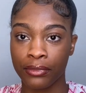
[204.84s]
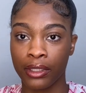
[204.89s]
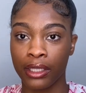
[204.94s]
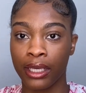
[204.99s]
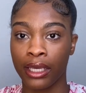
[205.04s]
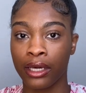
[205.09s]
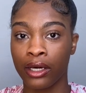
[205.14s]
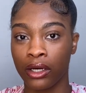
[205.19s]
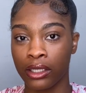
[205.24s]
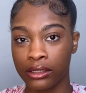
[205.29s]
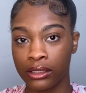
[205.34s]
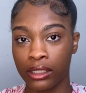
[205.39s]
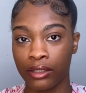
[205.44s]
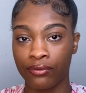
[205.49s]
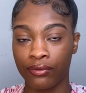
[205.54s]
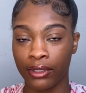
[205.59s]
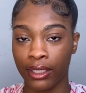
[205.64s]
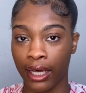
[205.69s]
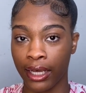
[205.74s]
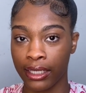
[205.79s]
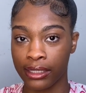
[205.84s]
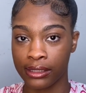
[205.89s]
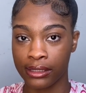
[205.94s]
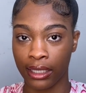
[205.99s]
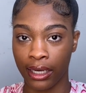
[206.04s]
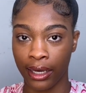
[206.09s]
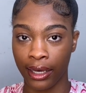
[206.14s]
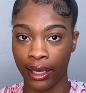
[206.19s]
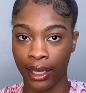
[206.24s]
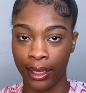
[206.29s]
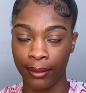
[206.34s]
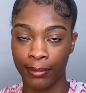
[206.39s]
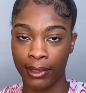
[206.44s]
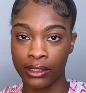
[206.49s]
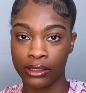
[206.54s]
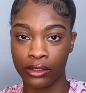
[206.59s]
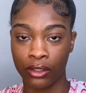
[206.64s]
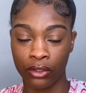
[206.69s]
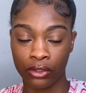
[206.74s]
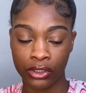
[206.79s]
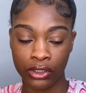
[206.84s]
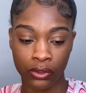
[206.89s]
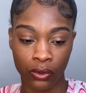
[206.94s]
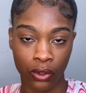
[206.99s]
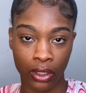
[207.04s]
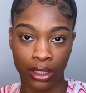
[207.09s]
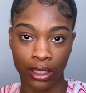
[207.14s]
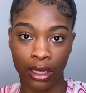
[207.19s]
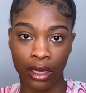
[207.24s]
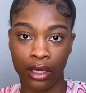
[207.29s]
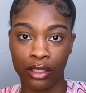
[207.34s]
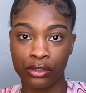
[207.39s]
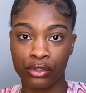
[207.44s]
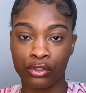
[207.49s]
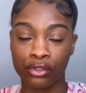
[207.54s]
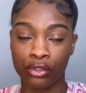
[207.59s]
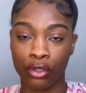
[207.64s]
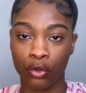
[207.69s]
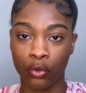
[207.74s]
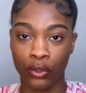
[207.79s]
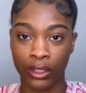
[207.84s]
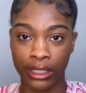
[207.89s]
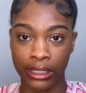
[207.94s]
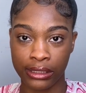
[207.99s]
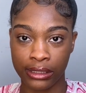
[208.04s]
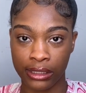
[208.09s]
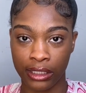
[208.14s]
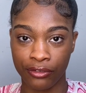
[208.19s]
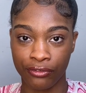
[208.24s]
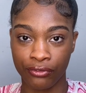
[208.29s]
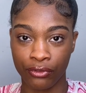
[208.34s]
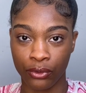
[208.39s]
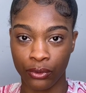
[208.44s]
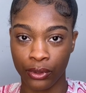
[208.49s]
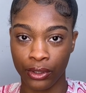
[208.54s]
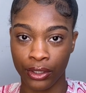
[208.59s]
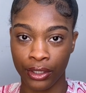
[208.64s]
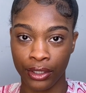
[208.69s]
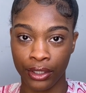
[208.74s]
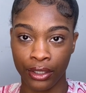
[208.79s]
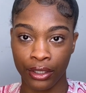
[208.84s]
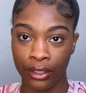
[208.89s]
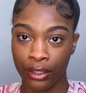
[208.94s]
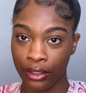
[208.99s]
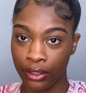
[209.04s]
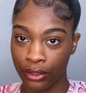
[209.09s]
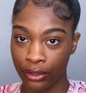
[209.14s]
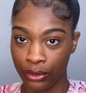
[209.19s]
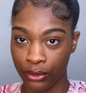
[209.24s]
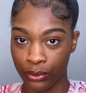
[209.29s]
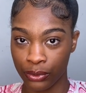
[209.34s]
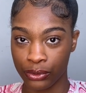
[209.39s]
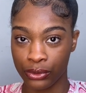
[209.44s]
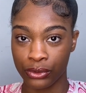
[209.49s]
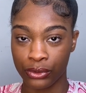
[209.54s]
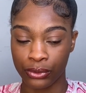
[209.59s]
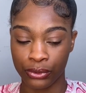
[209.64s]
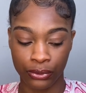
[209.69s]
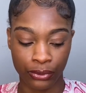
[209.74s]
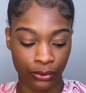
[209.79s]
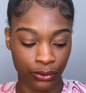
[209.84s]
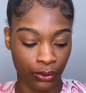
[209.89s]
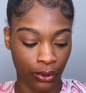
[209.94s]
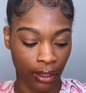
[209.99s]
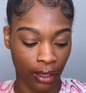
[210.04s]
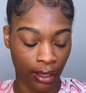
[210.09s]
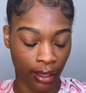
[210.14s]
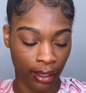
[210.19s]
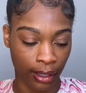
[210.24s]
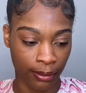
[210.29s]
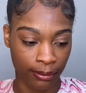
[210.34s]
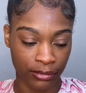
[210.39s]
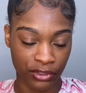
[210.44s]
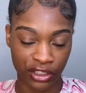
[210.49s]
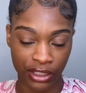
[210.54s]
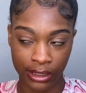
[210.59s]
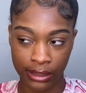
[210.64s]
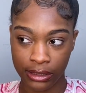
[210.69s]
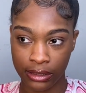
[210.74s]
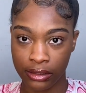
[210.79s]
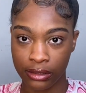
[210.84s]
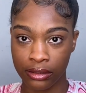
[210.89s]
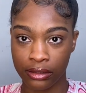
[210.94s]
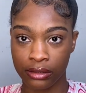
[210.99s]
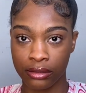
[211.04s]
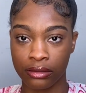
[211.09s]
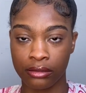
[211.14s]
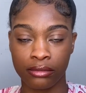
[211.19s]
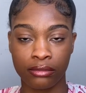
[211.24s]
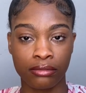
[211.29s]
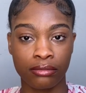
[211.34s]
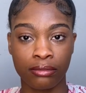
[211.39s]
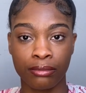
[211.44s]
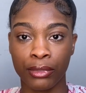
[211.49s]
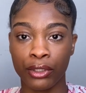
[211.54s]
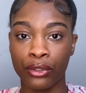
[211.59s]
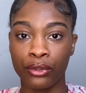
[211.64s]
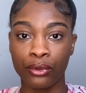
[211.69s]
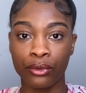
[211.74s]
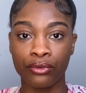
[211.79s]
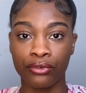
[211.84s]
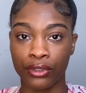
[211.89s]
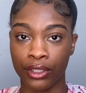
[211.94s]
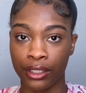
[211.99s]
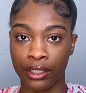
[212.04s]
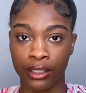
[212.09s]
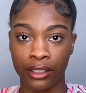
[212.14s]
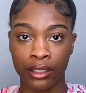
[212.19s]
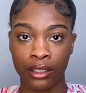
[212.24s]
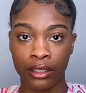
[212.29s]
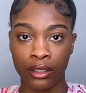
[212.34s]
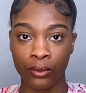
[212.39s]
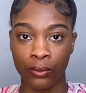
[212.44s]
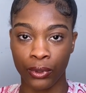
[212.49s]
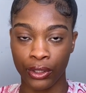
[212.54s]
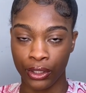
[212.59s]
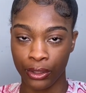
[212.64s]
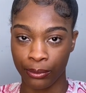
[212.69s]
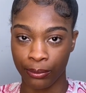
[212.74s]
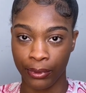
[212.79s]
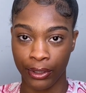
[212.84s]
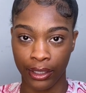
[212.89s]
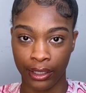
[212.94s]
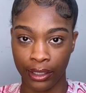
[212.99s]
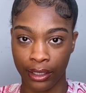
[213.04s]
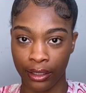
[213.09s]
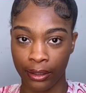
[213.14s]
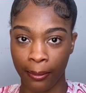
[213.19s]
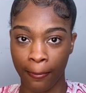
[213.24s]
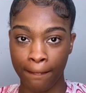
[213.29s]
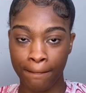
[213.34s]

It cuts off a lot of time. It's also so easy for you to just maneuver when you're braiding.